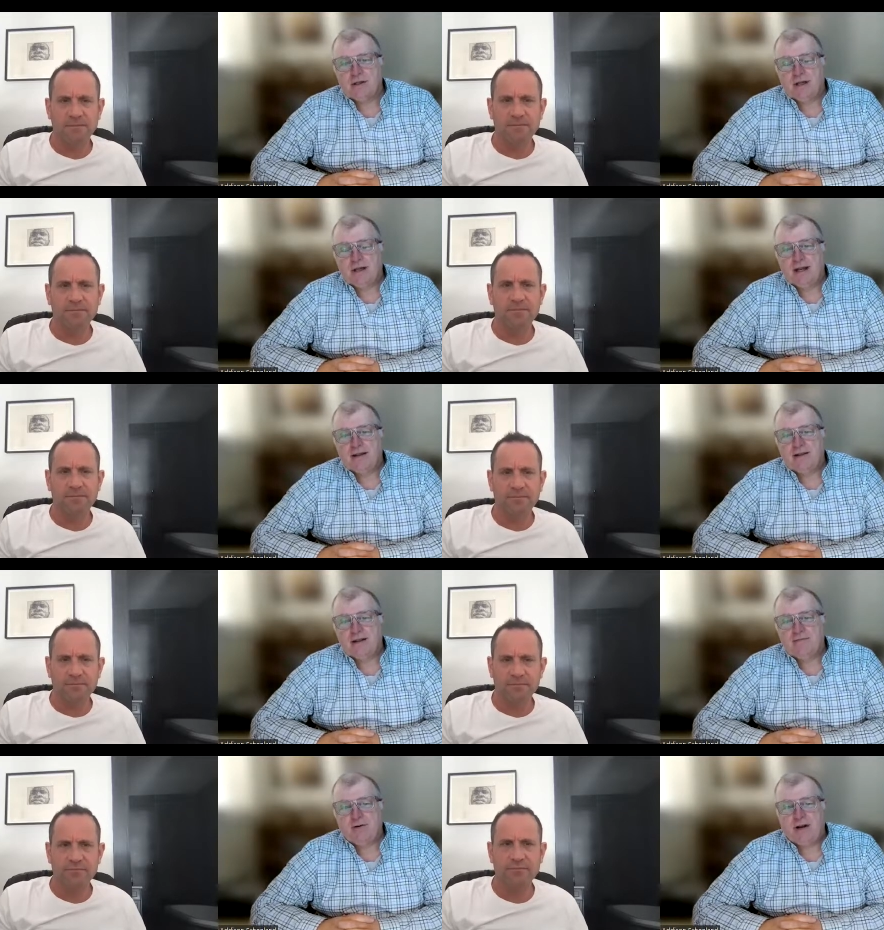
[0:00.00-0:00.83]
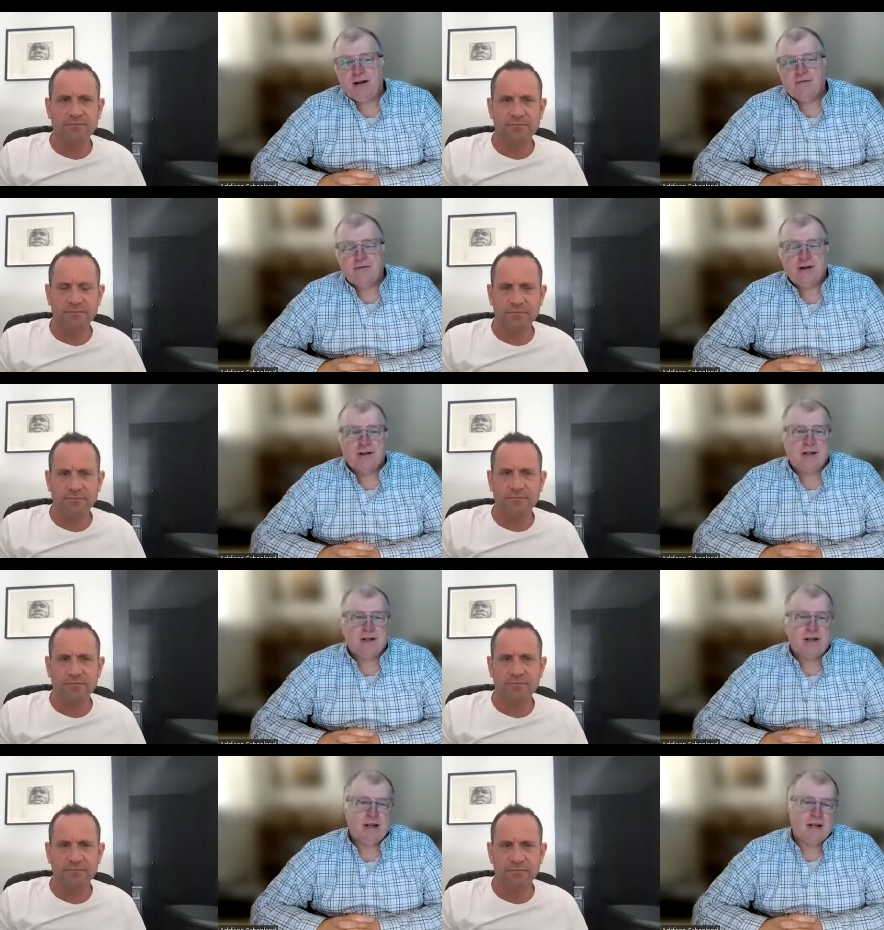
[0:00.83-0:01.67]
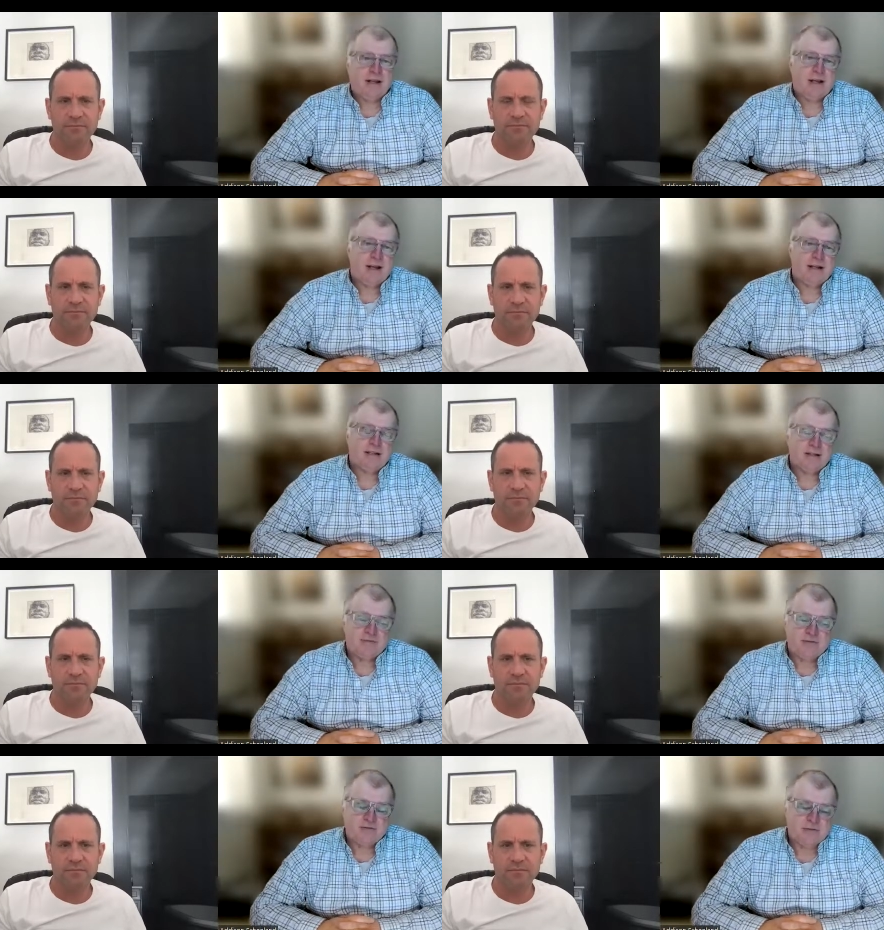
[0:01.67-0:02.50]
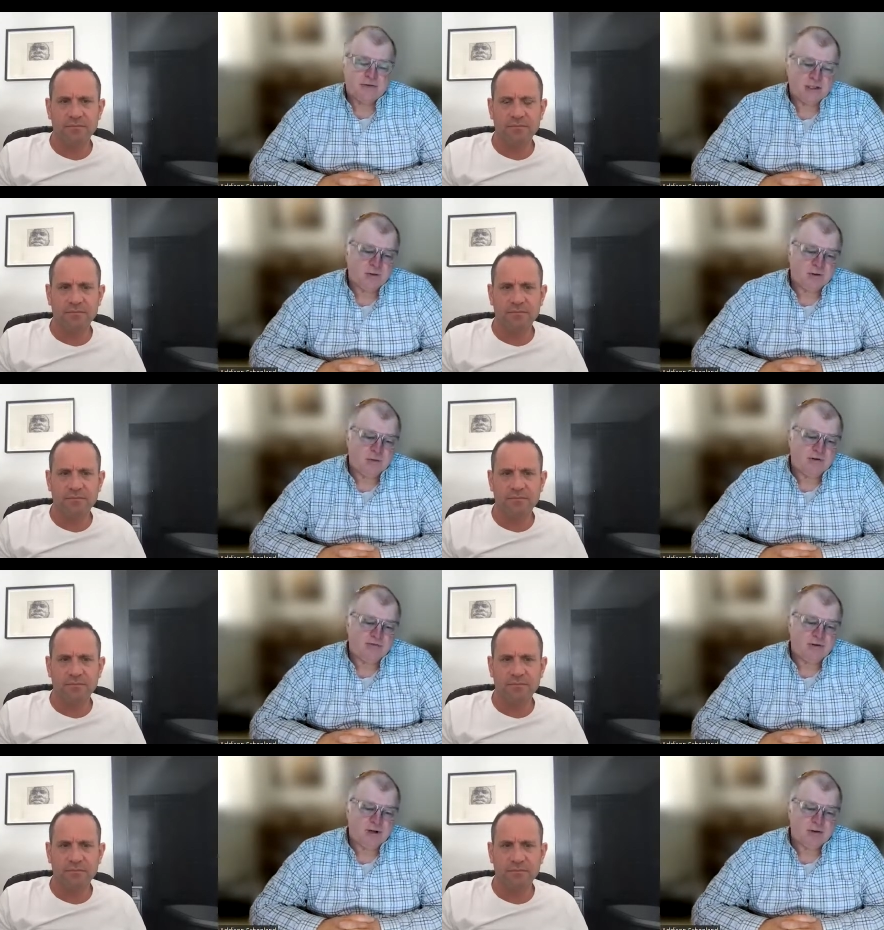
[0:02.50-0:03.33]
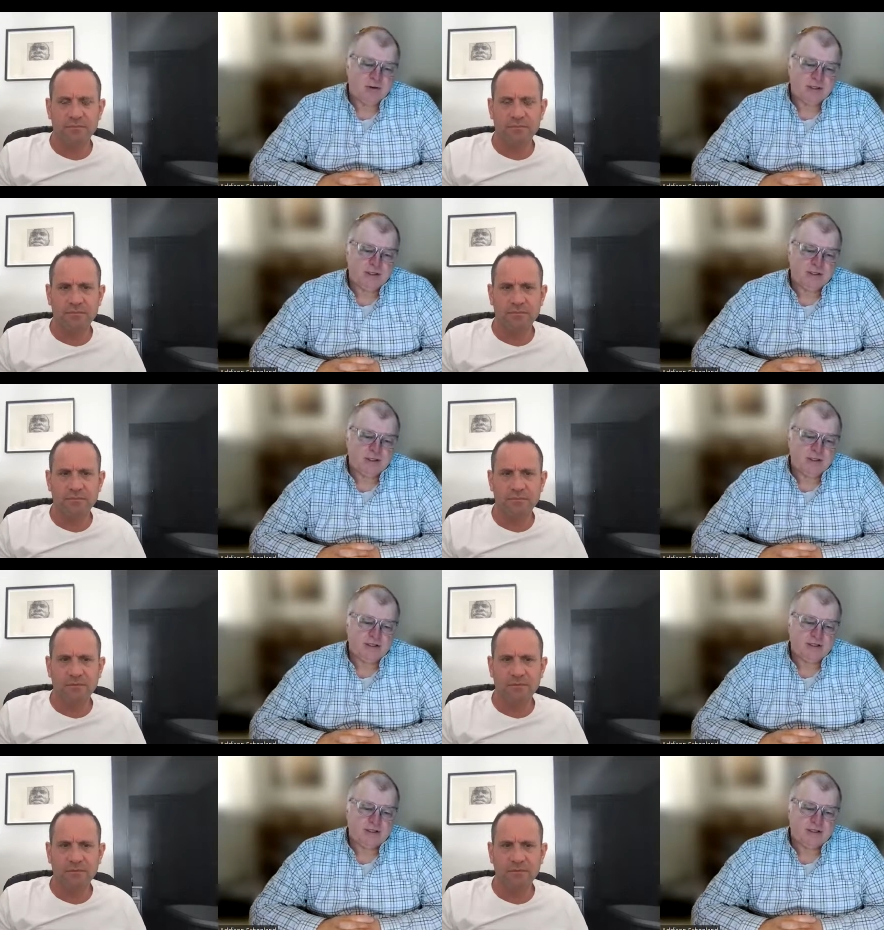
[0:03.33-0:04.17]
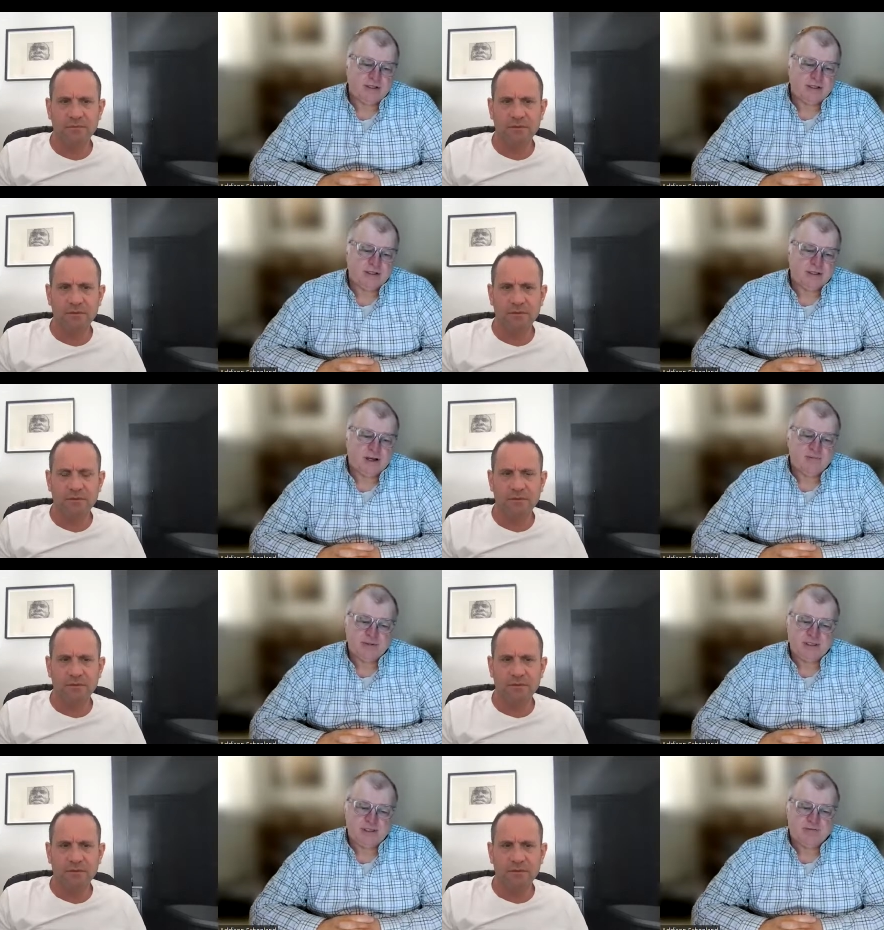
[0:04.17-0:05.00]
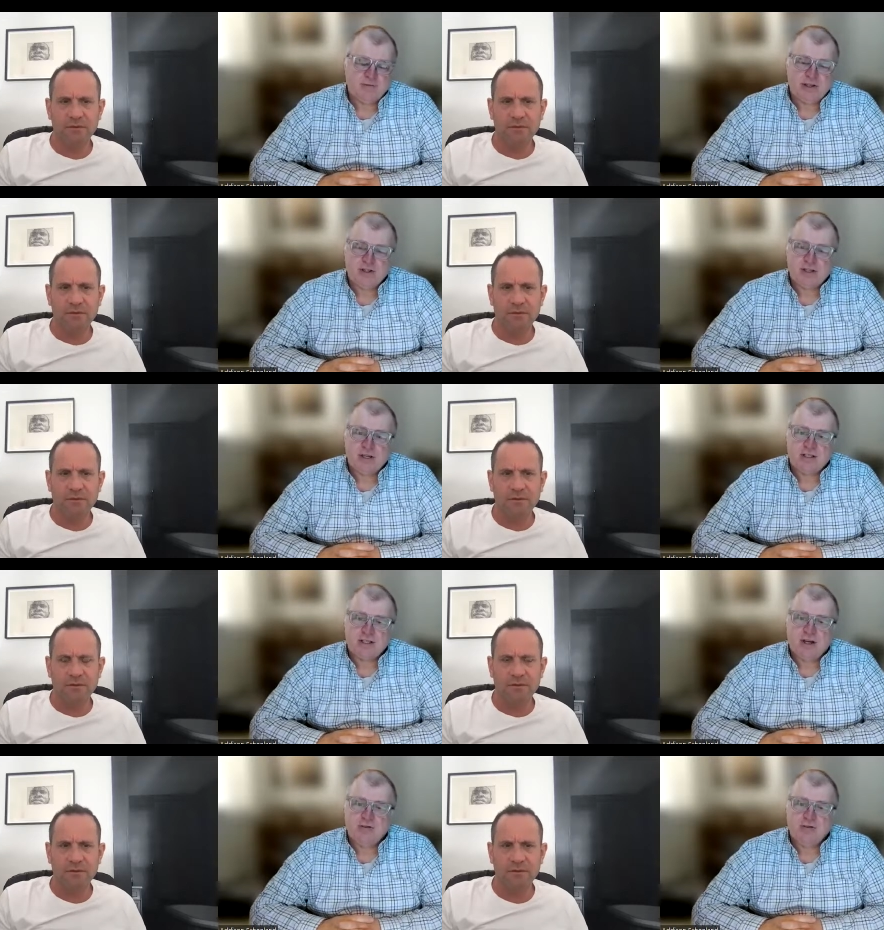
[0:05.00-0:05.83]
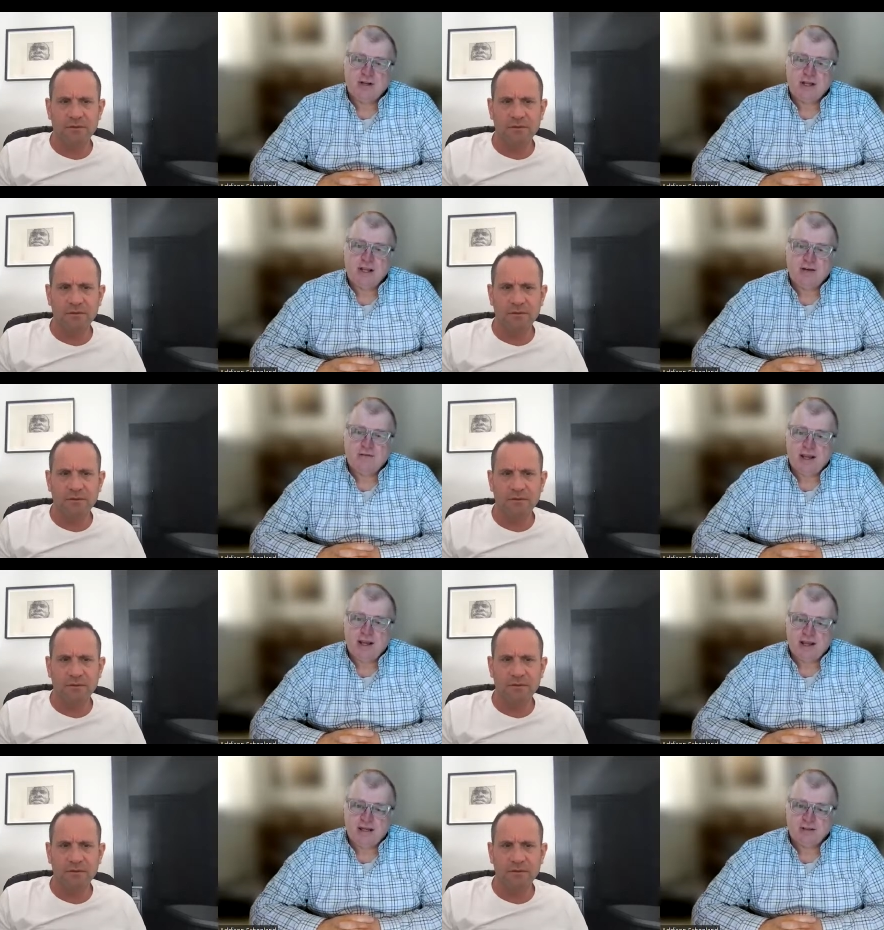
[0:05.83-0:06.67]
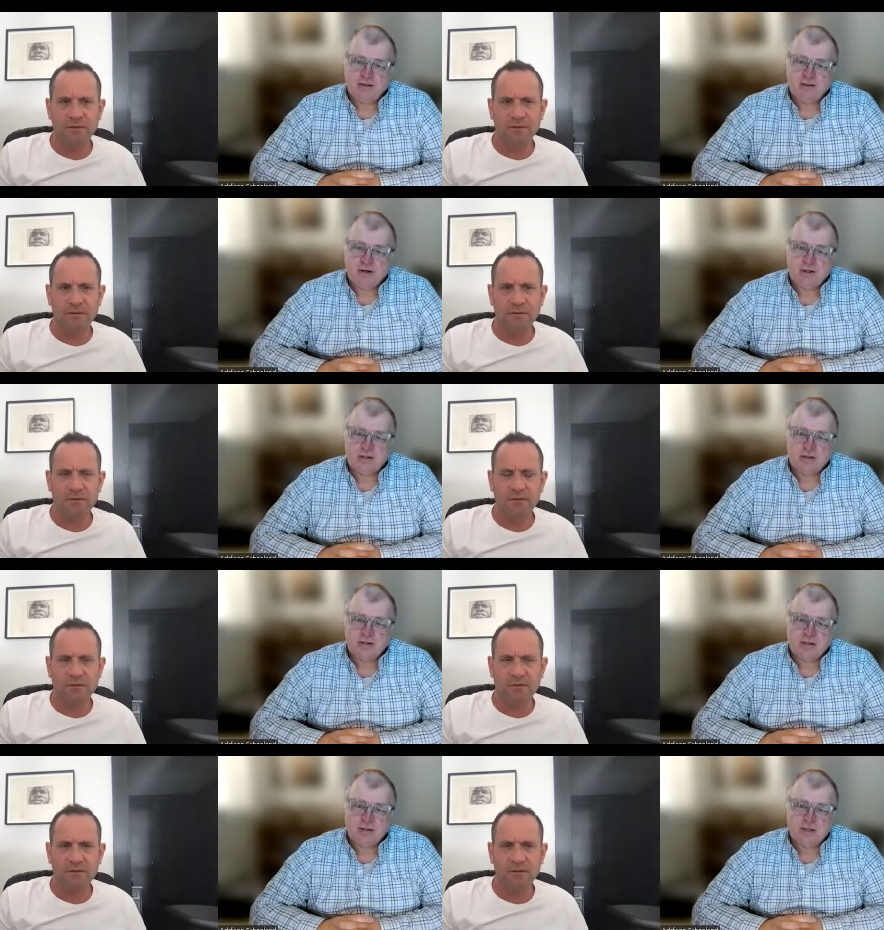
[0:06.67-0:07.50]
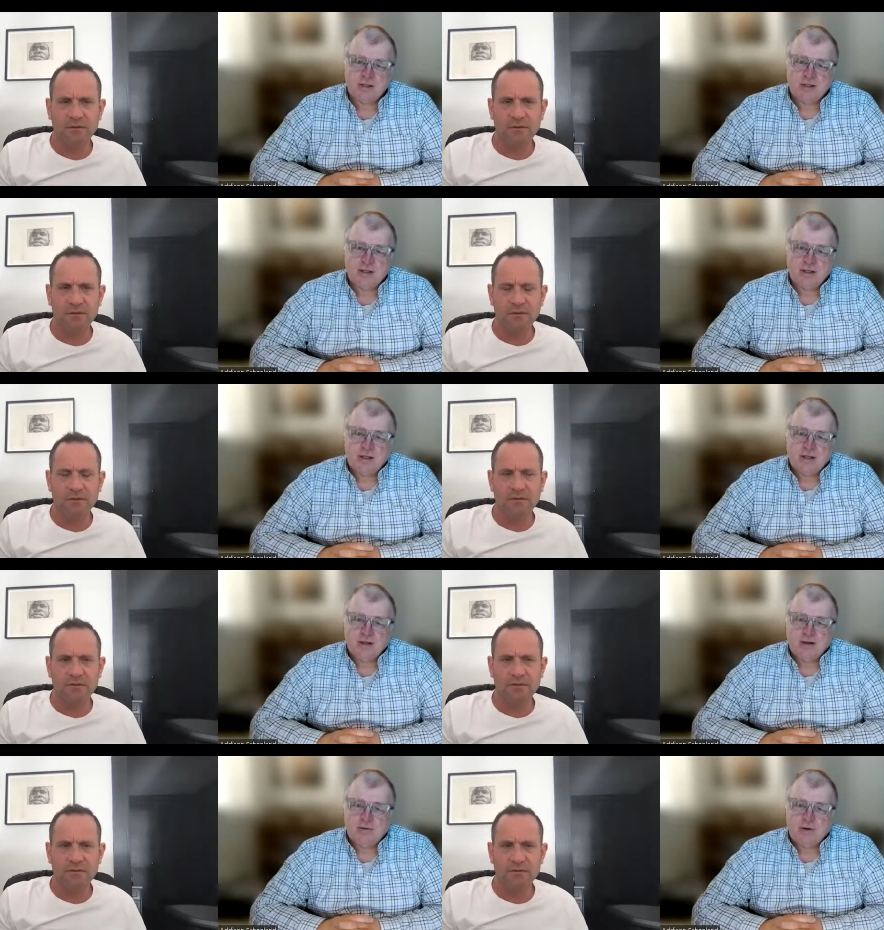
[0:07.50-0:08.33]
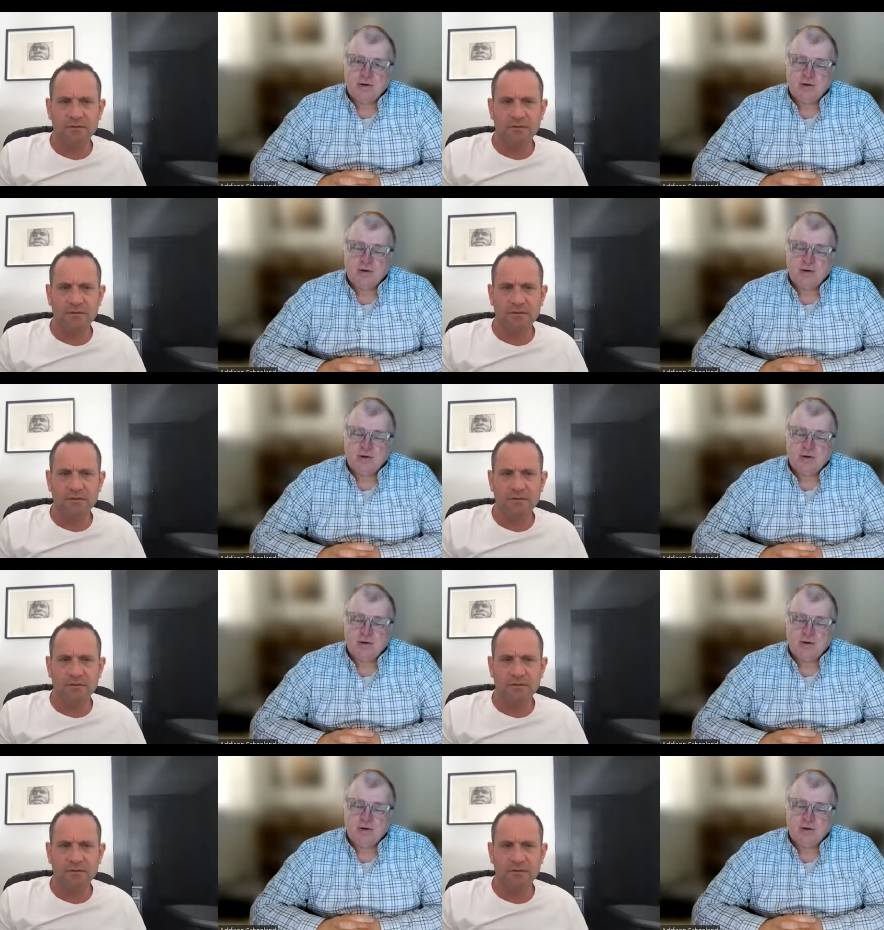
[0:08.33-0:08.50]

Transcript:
Speaker 1: And I think for an African uh, airline system, as we've been following it, it's government intervention has only ever added to costs when